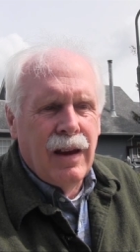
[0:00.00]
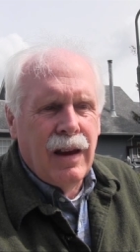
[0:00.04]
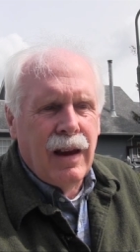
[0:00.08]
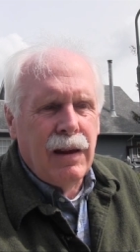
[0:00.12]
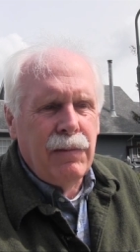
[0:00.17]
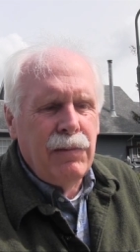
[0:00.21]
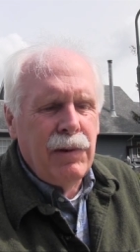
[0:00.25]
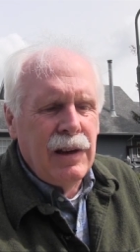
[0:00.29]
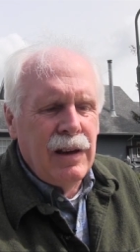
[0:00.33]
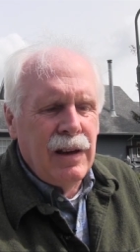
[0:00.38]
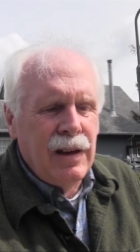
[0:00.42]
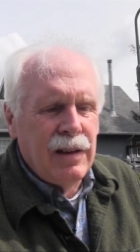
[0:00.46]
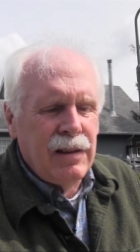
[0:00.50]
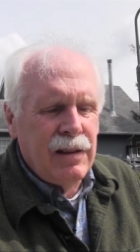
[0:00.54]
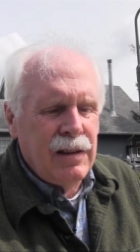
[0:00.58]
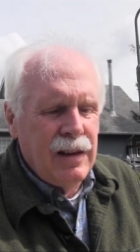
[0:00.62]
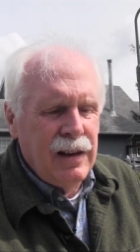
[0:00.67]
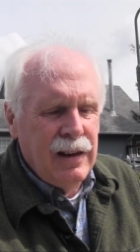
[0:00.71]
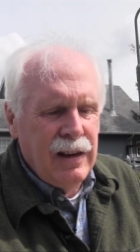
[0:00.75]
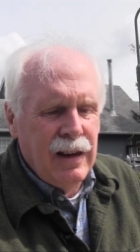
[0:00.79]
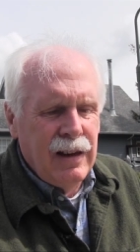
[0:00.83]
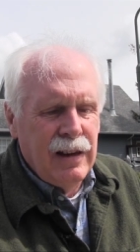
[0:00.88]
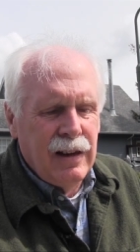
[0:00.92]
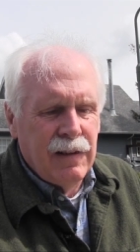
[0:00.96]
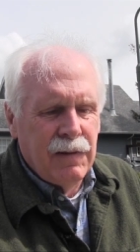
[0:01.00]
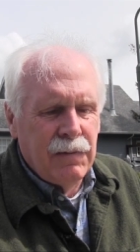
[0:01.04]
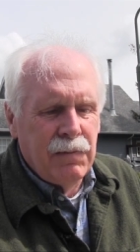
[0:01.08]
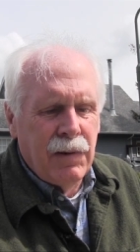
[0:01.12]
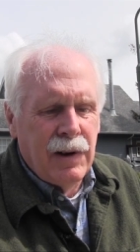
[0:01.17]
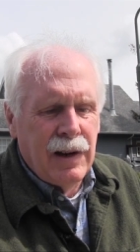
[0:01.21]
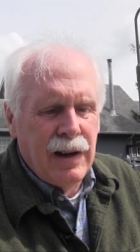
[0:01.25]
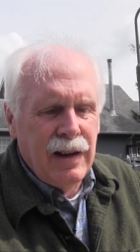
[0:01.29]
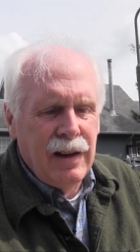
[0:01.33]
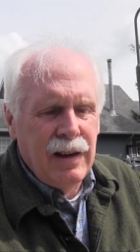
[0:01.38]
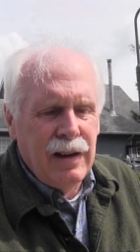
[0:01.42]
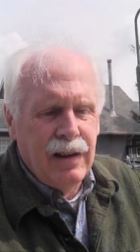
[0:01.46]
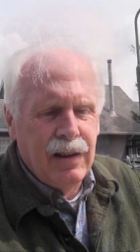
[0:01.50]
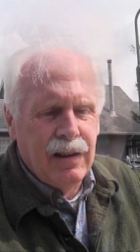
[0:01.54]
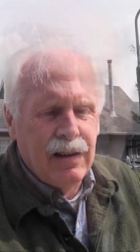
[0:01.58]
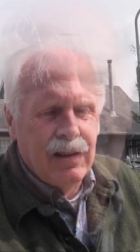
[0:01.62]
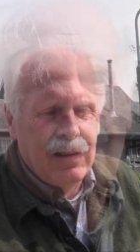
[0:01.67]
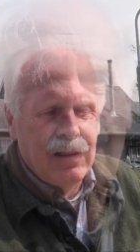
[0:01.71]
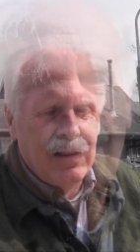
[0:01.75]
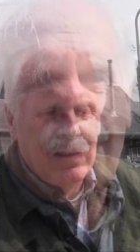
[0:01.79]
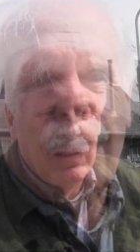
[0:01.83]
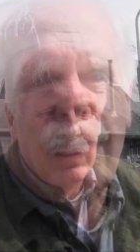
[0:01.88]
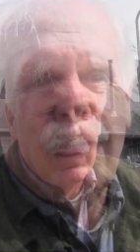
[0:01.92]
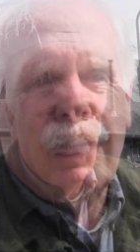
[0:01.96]
I began thinking of my
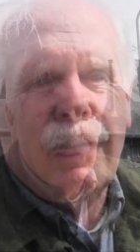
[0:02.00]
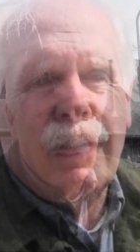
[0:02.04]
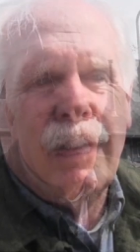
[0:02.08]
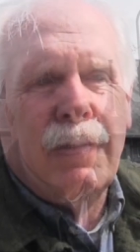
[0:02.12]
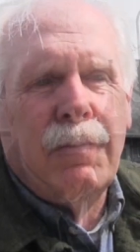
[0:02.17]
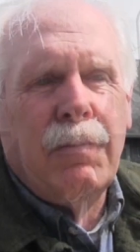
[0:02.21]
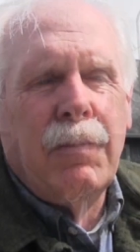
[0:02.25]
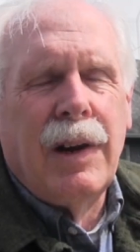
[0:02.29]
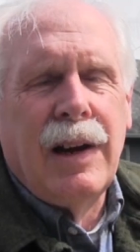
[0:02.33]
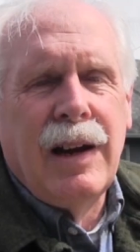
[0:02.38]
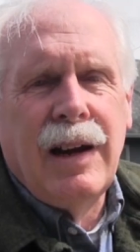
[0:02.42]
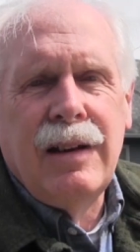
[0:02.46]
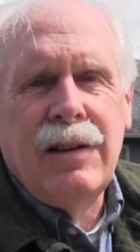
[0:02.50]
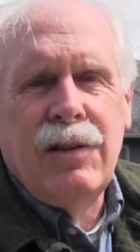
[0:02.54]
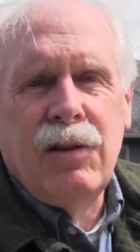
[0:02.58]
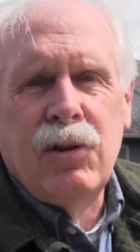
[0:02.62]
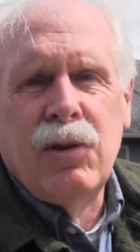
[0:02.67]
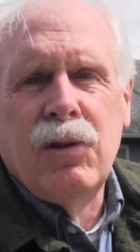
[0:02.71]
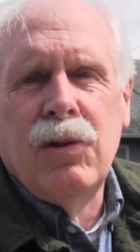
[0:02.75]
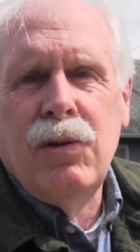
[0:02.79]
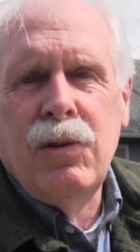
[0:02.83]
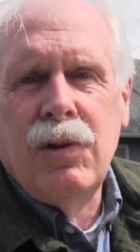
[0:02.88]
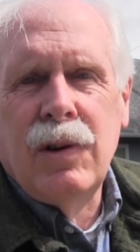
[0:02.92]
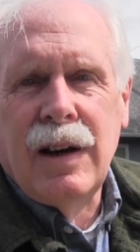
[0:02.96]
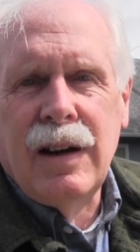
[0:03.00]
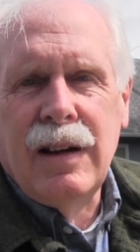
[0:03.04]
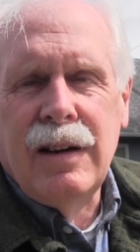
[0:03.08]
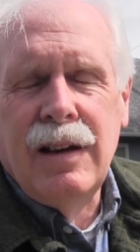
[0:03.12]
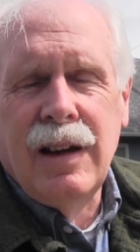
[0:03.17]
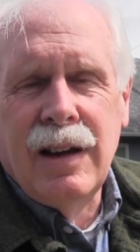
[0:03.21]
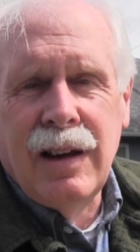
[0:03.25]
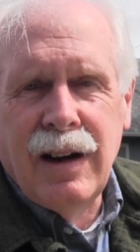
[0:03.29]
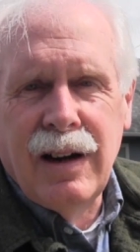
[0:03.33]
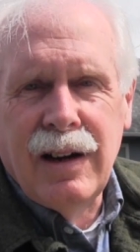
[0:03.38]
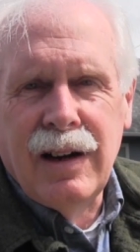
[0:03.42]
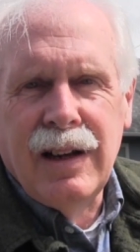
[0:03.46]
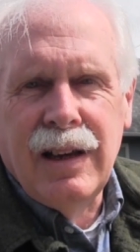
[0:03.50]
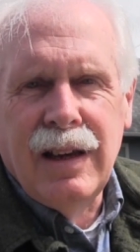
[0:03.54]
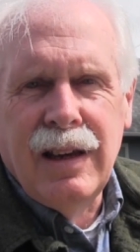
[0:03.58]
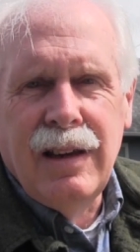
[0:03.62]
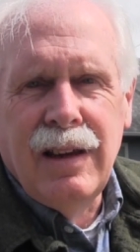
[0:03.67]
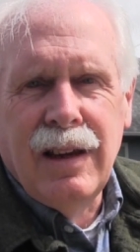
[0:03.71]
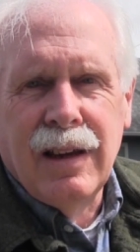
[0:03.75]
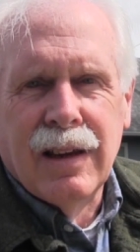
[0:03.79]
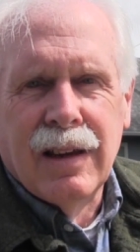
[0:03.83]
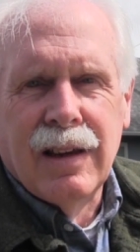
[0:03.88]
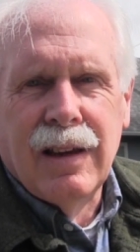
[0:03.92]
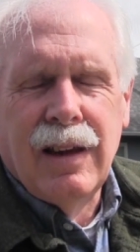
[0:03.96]
of my true
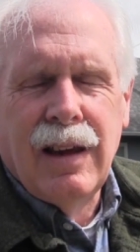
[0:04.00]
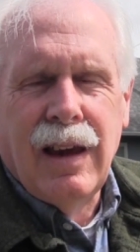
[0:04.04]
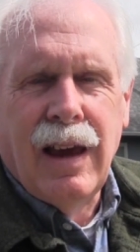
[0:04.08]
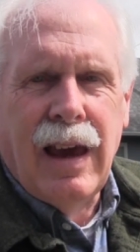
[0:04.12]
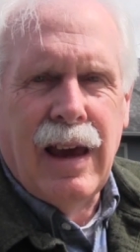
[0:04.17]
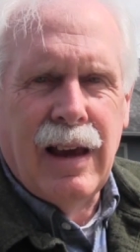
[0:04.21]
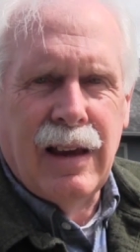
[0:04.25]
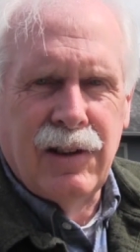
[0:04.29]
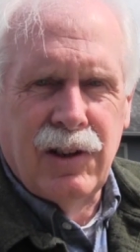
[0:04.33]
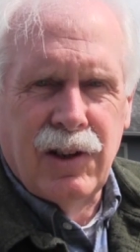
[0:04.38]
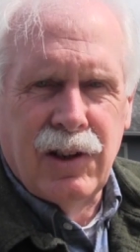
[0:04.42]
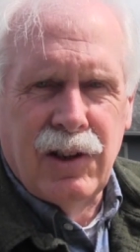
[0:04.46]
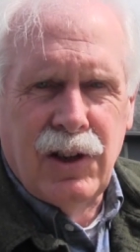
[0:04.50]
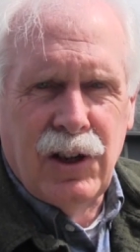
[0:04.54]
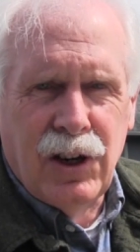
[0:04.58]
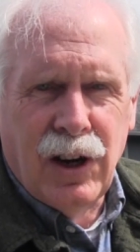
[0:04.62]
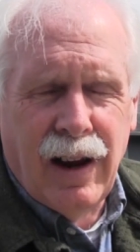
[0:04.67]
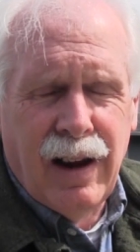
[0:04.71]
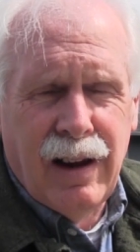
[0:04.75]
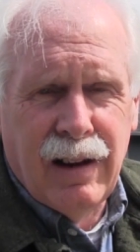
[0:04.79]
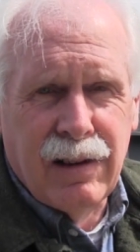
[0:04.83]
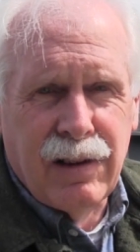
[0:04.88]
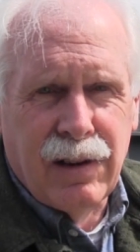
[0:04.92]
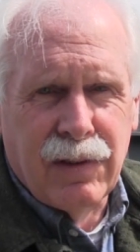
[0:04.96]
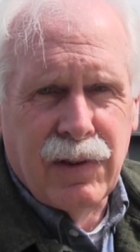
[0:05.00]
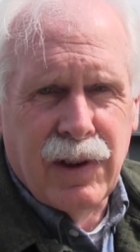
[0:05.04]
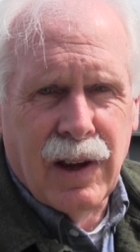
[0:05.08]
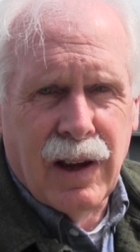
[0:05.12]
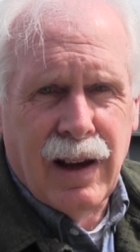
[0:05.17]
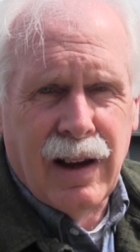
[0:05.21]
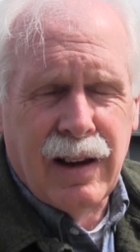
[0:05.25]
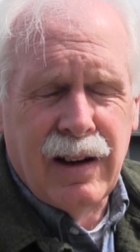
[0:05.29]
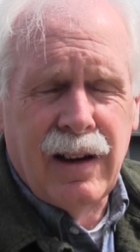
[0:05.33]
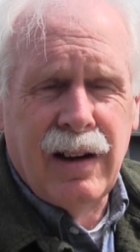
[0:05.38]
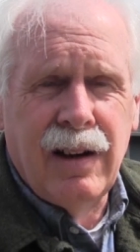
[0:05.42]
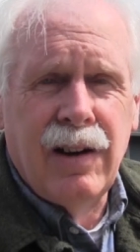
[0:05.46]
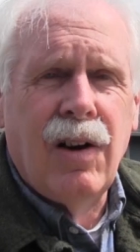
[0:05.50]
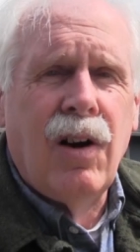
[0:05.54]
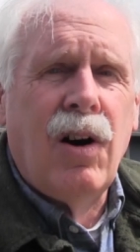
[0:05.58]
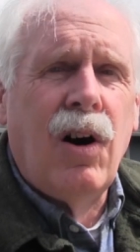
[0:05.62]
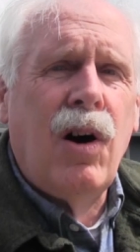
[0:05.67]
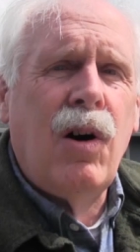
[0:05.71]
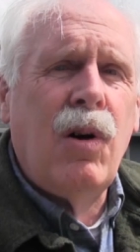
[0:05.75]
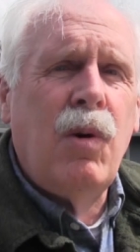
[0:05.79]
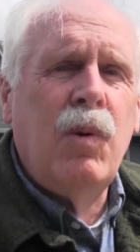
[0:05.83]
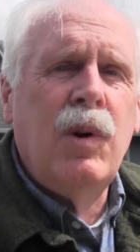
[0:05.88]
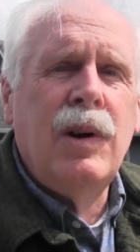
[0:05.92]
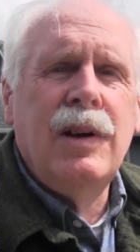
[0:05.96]
identity as a child of God and
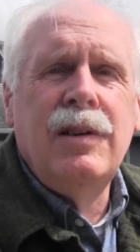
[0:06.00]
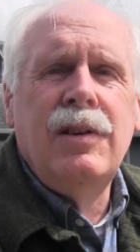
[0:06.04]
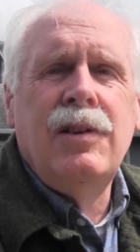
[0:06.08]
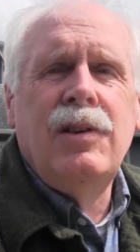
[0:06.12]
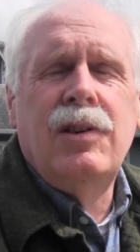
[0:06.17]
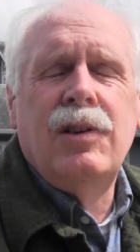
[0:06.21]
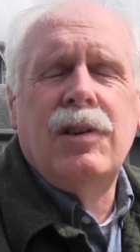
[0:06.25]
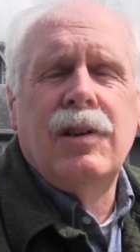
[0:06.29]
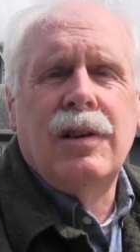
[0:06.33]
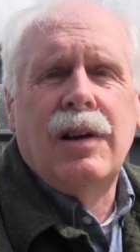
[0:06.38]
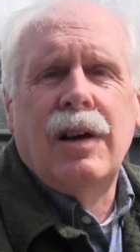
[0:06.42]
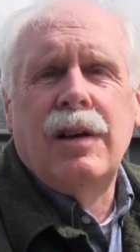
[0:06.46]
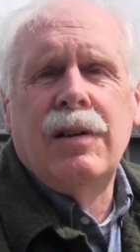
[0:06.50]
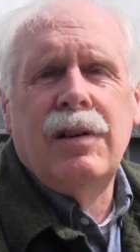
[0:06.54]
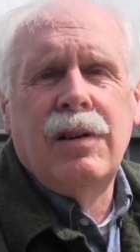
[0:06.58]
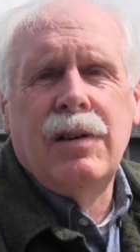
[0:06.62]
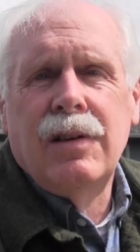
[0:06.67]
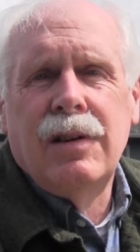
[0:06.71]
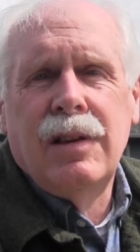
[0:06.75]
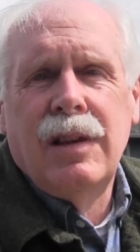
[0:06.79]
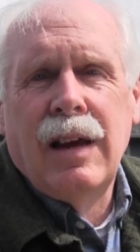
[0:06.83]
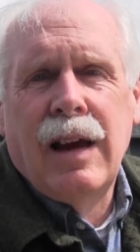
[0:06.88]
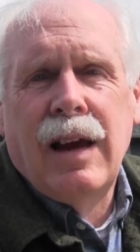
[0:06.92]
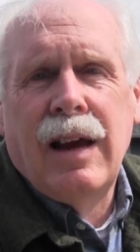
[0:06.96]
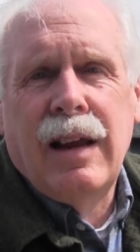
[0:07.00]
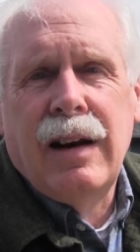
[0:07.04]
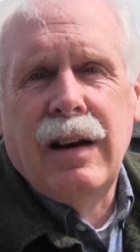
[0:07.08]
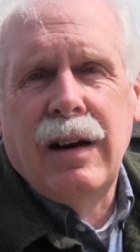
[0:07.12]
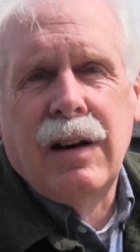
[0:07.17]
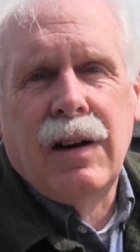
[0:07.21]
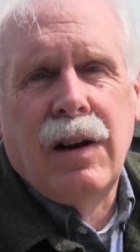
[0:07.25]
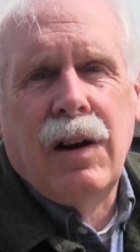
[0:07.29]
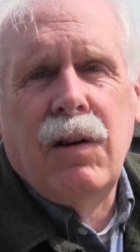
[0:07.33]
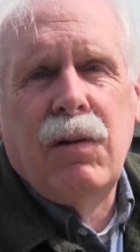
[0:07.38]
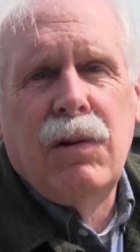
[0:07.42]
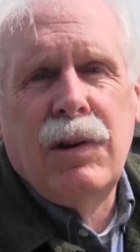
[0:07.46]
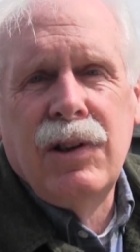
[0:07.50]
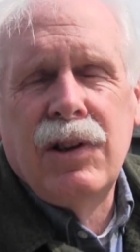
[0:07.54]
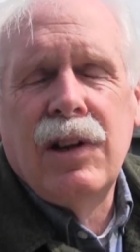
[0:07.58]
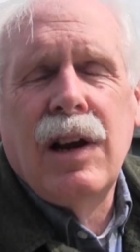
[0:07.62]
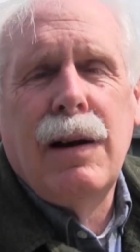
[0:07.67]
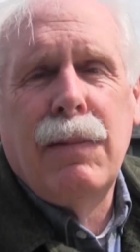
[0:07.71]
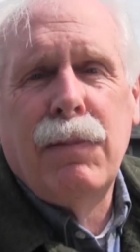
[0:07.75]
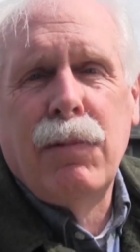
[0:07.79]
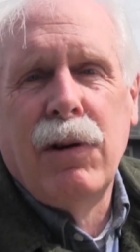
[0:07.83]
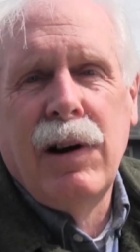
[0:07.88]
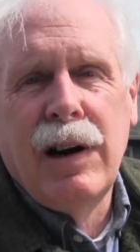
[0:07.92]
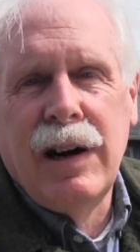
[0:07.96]
always under that, always
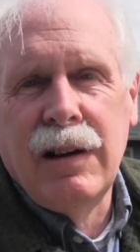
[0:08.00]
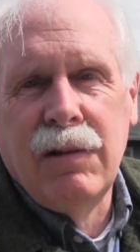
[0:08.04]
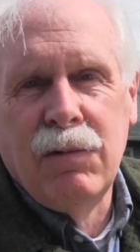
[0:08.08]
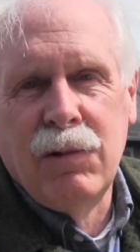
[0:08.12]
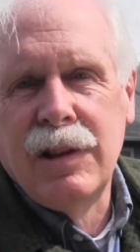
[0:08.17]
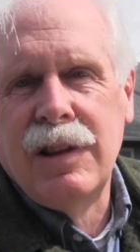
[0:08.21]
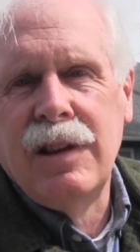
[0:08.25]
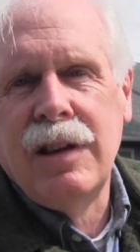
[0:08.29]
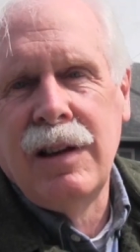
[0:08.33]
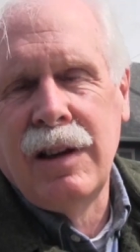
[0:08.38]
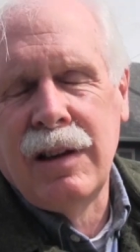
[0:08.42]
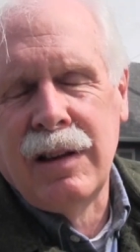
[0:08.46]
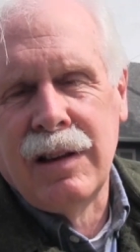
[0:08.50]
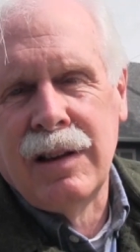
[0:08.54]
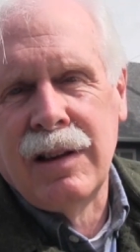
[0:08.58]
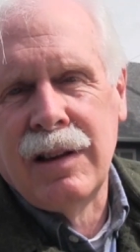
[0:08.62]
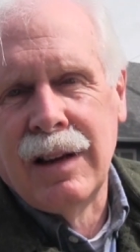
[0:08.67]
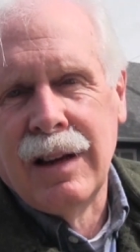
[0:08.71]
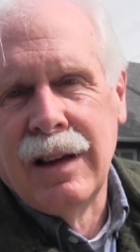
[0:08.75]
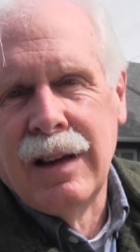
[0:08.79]
operating within